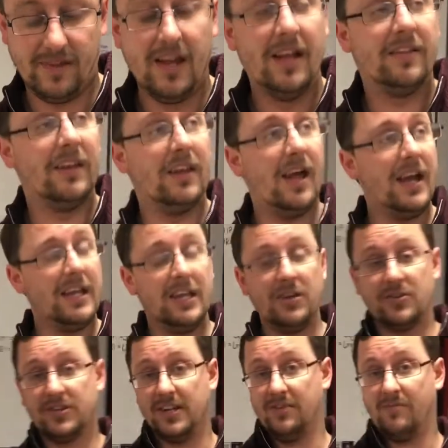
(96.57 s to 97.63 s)
The light you
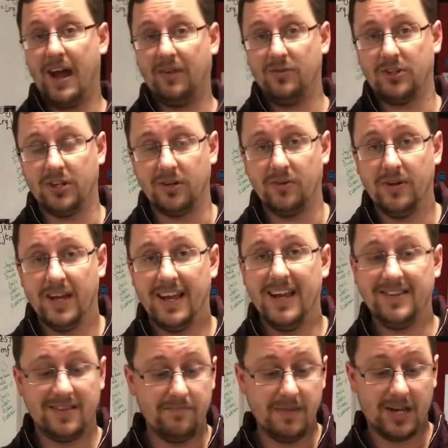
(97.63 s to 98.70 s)
see around you is
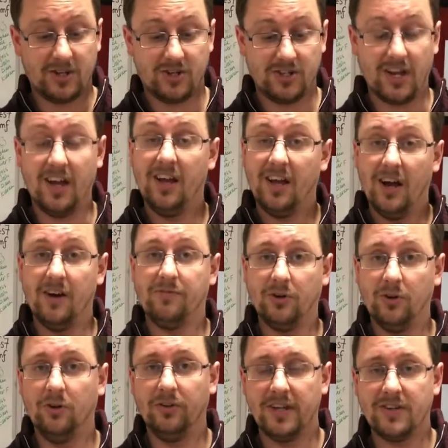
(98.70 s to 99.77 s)
a mixture of
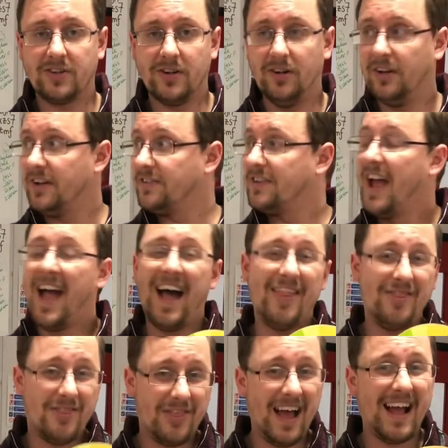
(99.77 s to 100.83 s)
all these colours,
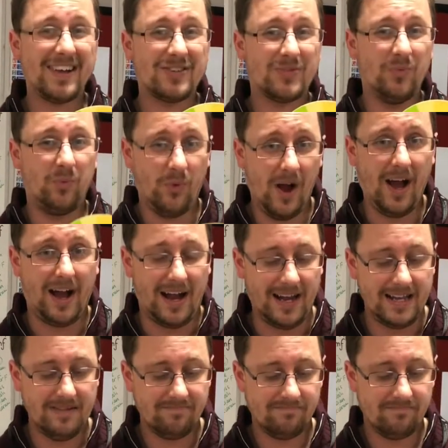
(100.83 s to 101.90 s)
and that's why
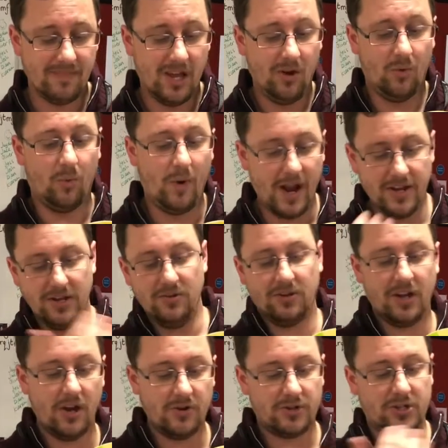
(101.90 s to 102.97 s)
when you
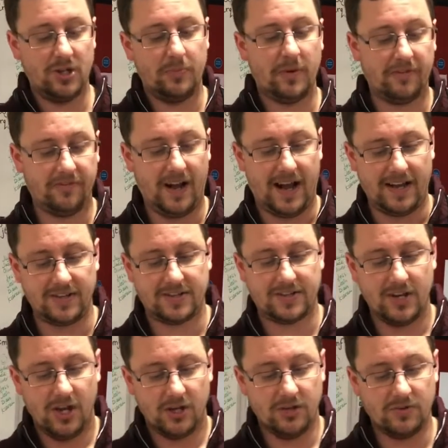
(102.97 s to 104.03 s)
go super fast,
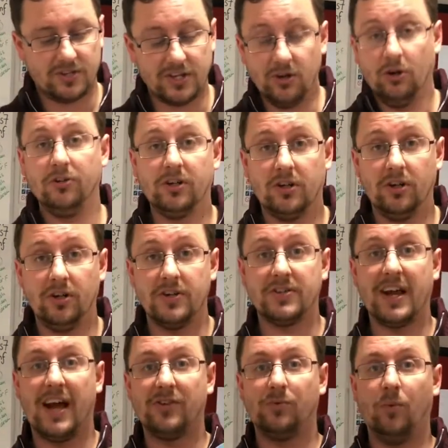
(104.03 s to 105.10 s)
you see all the colours
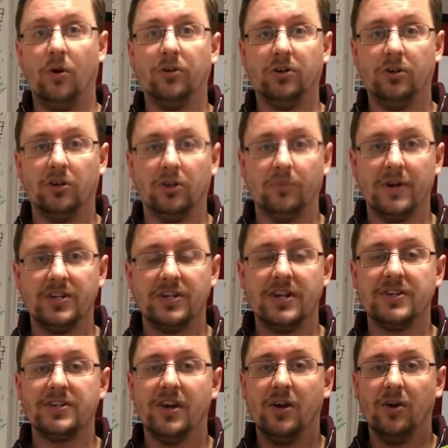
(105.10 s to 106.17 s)
as one colour, which
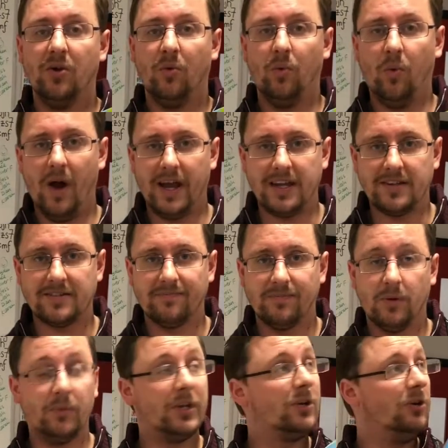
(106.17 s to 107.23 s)
is white.
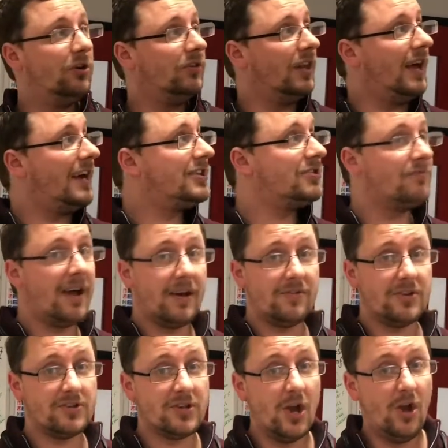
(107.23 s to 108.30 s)
We call the light around
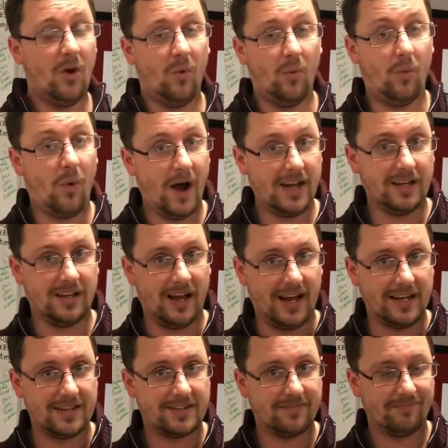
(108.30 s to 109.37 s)
us white
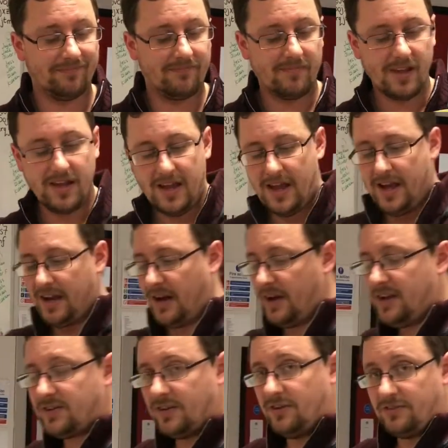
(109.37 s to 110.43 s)
light. Now here's
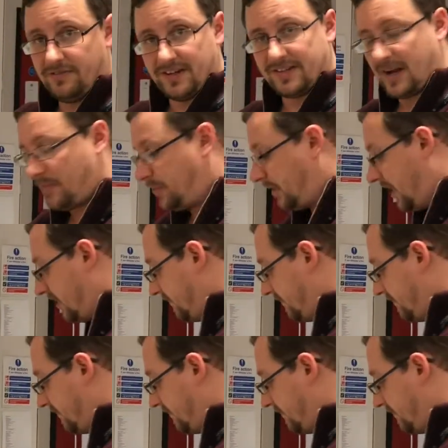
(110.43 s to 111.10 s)
another example over